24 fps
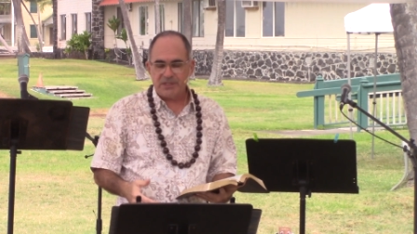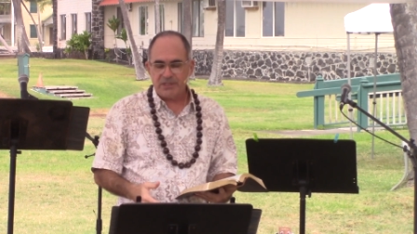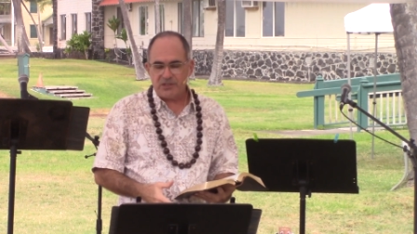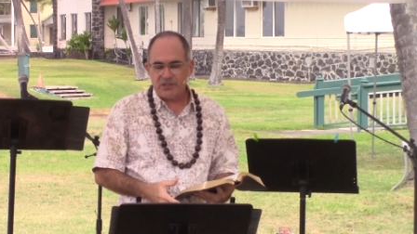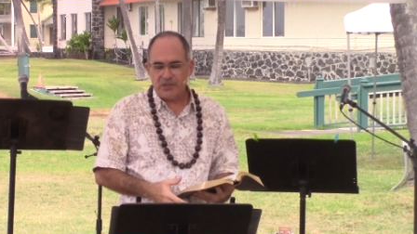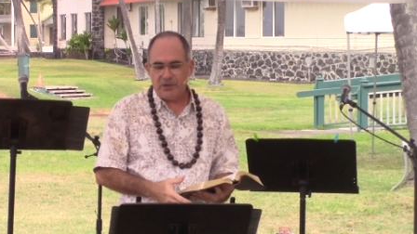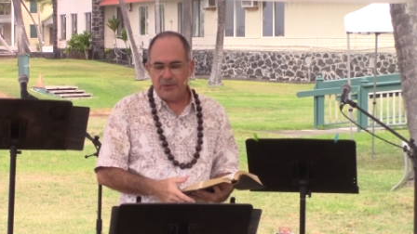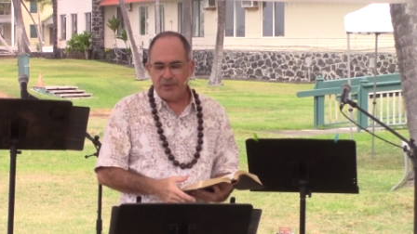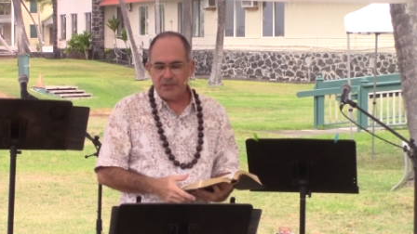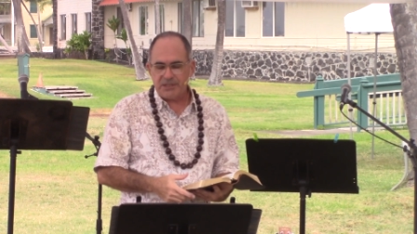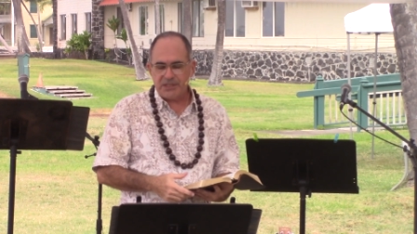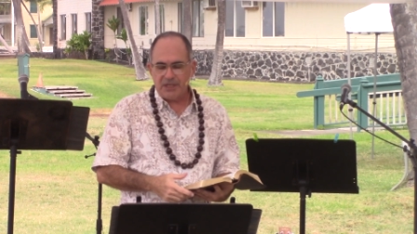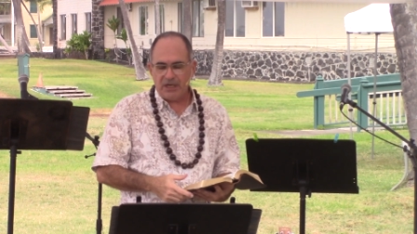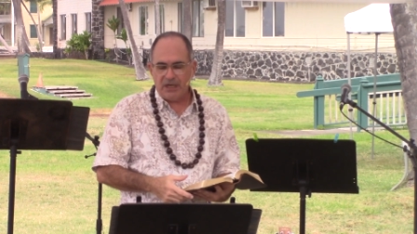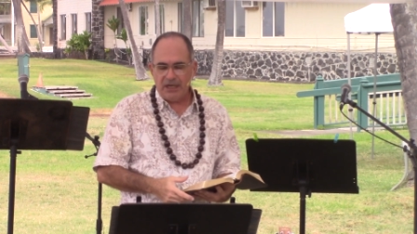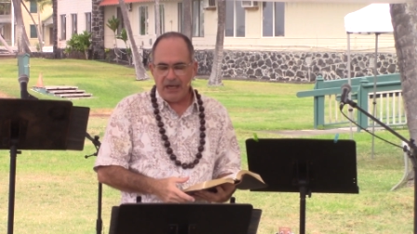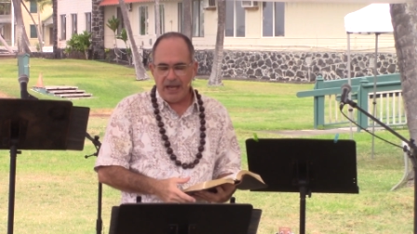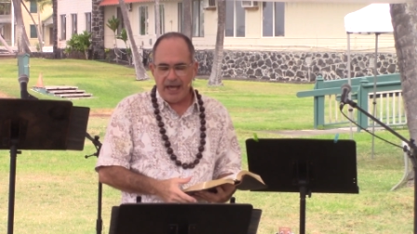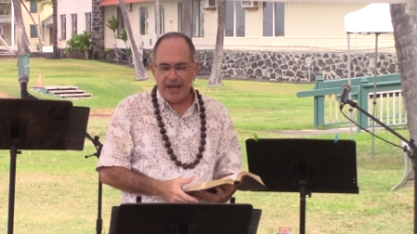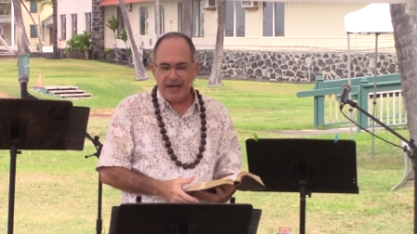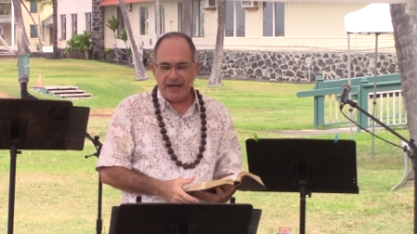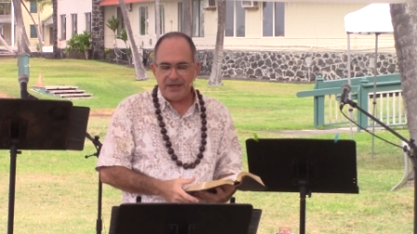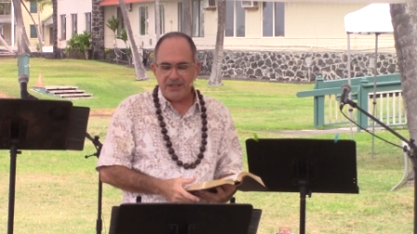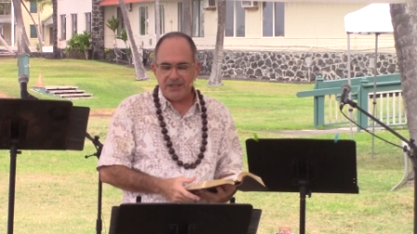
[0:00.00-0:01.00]
And so it's in a
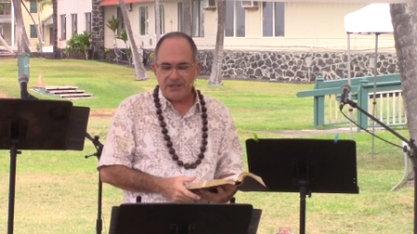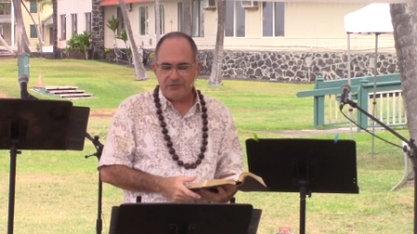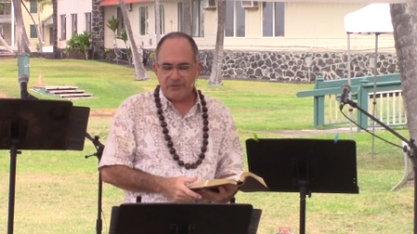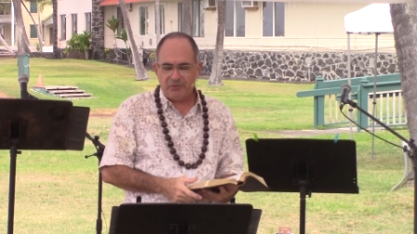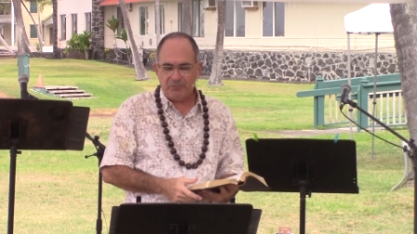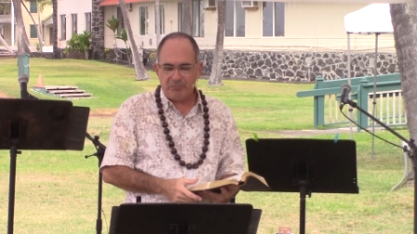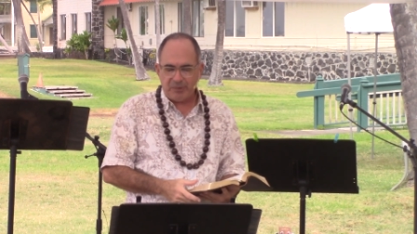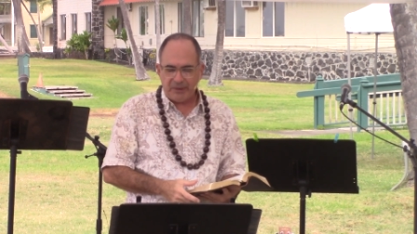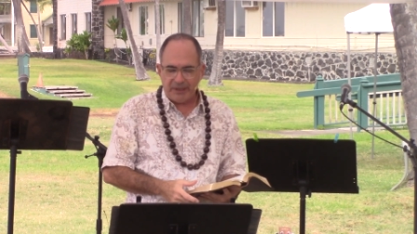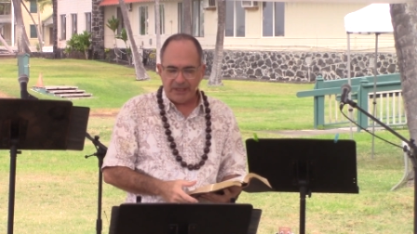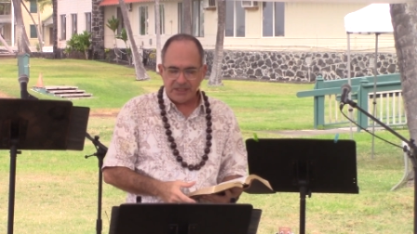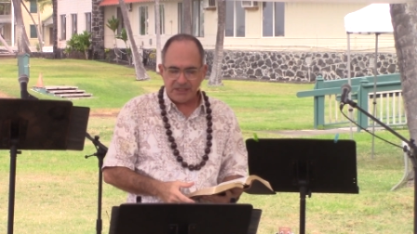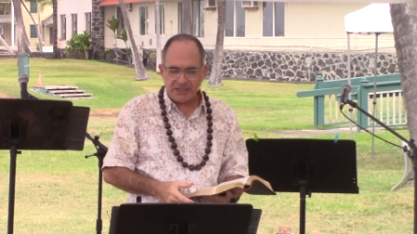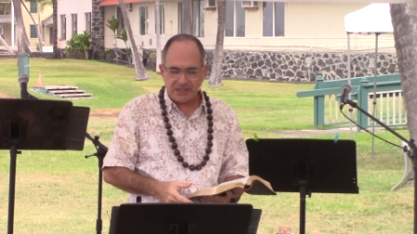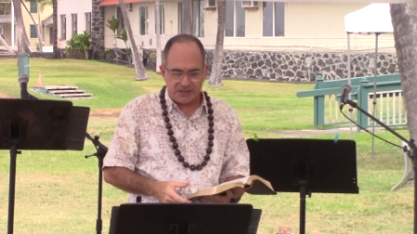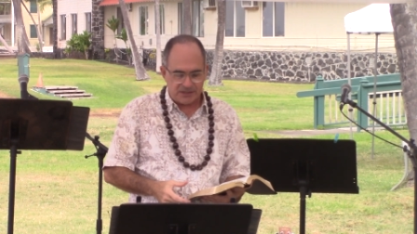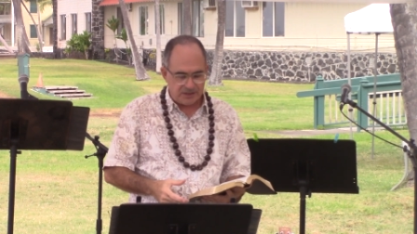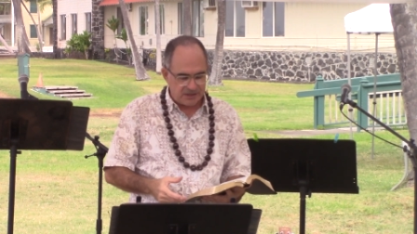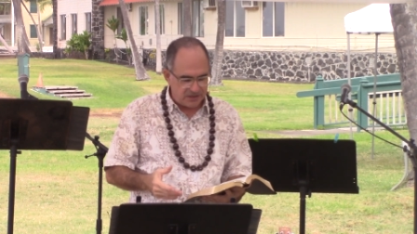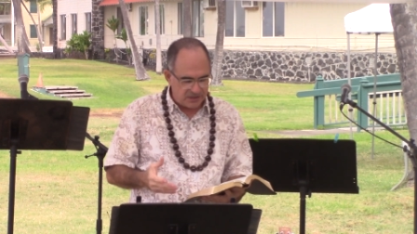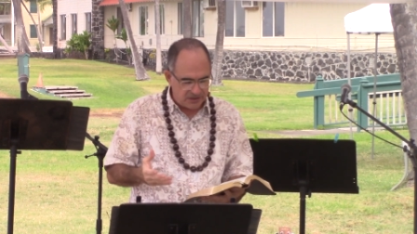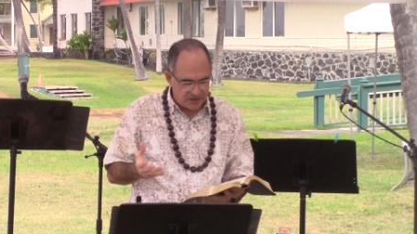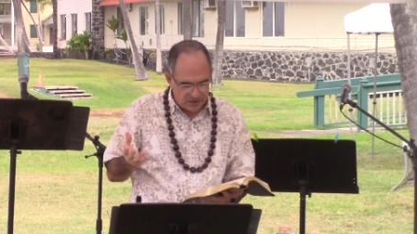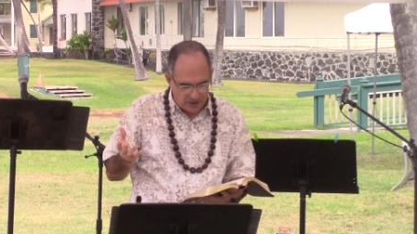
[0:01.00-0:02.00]
lot of different
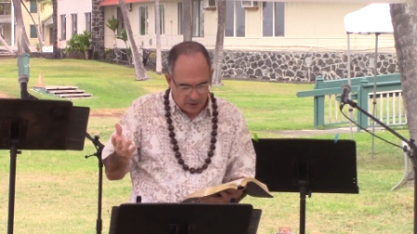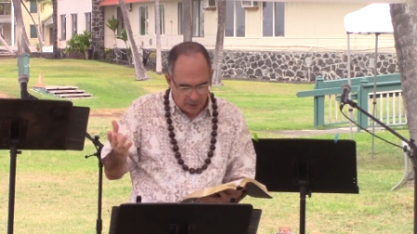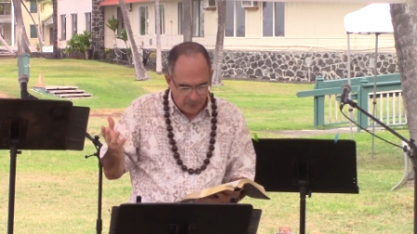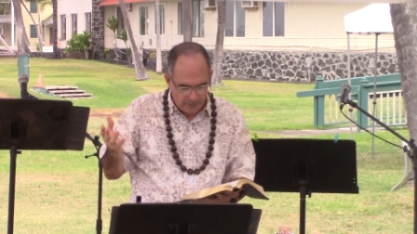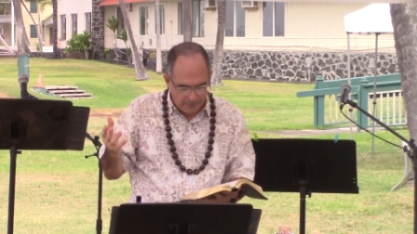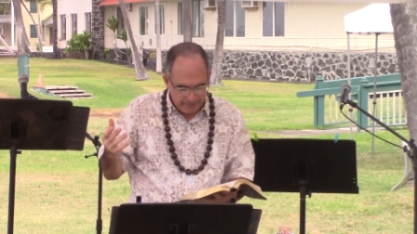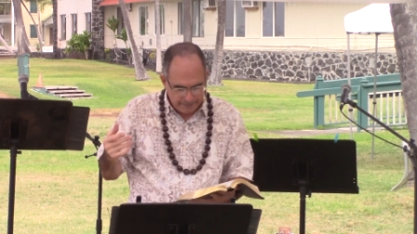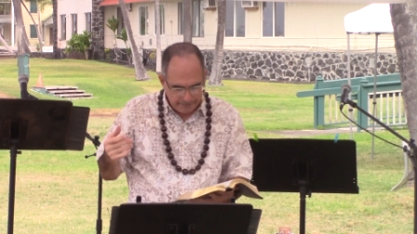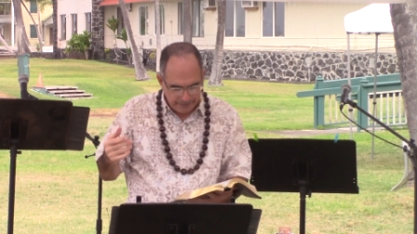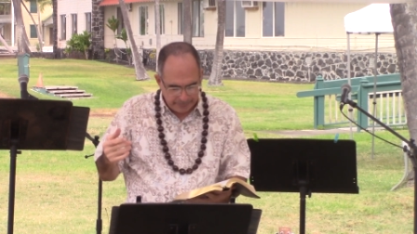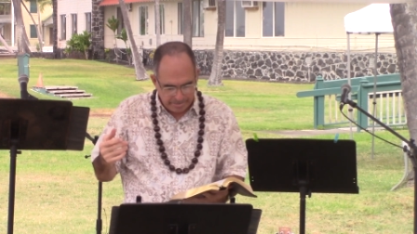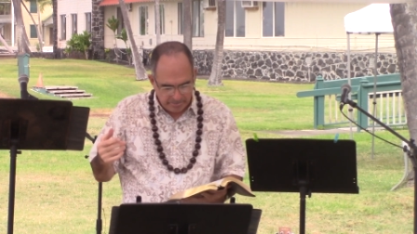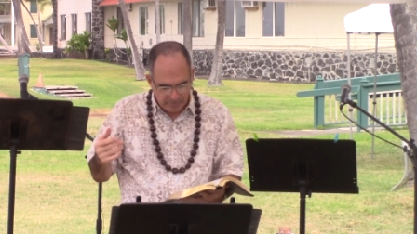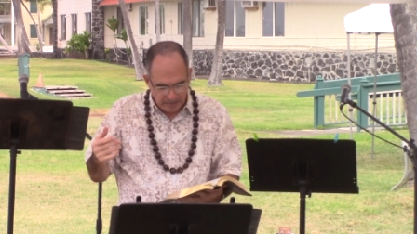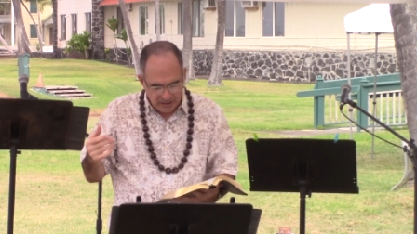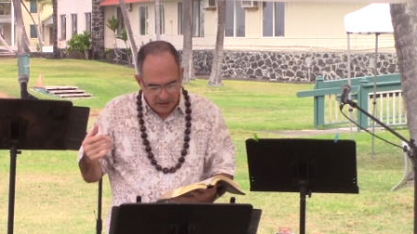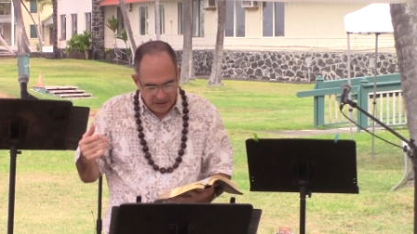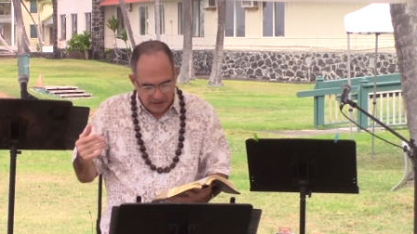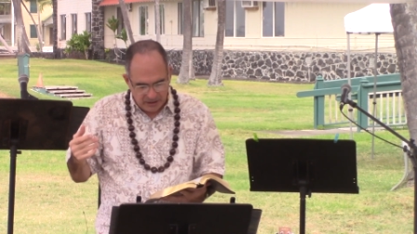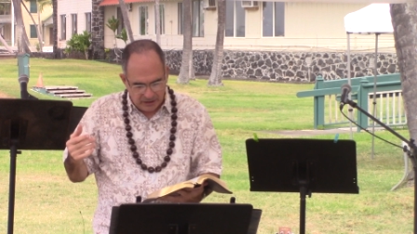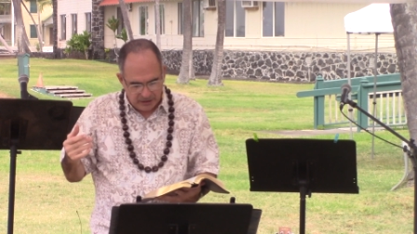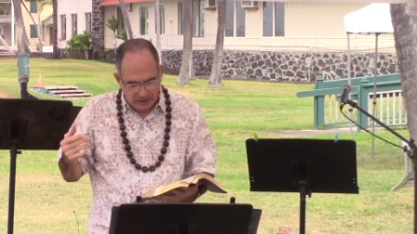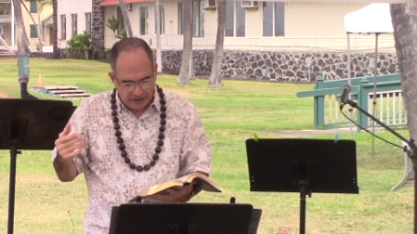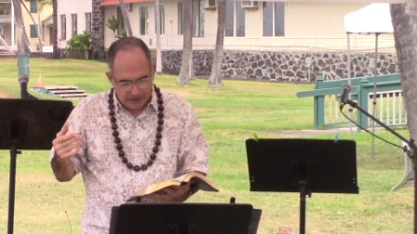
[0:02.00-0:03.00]
places. And so
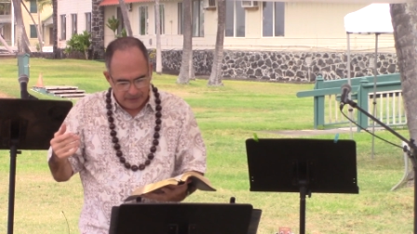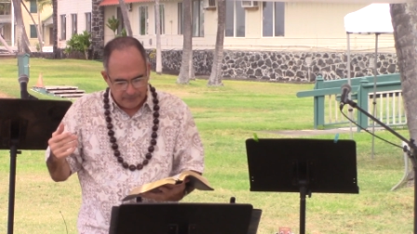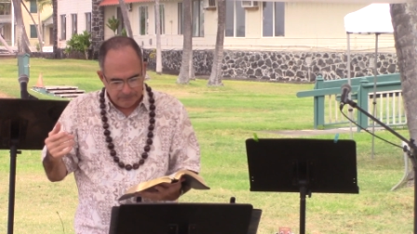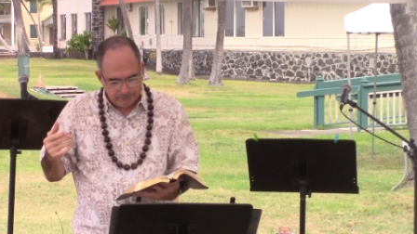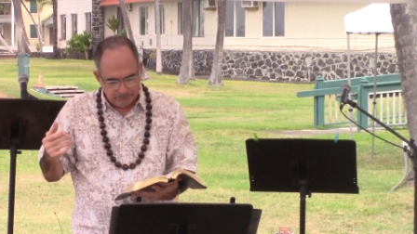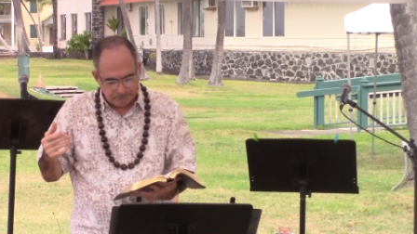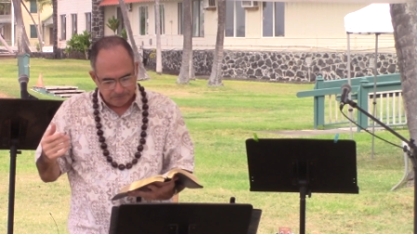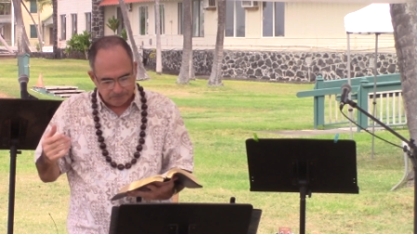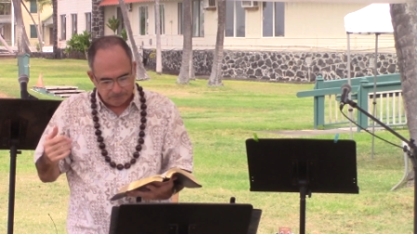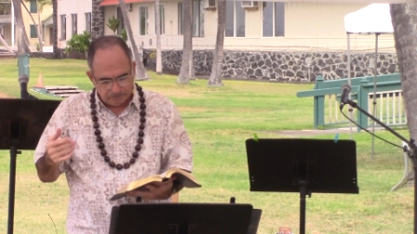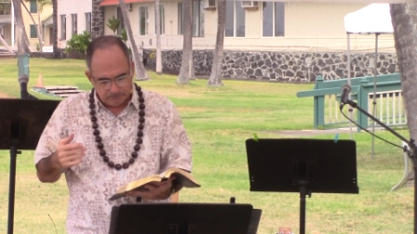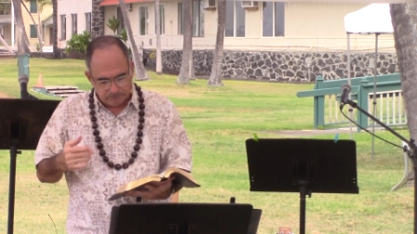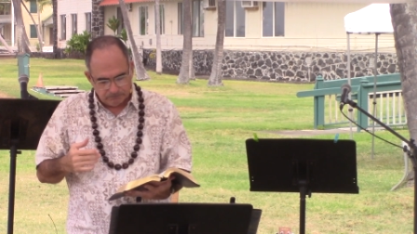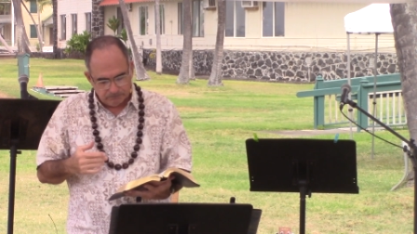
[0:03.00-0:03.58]
um,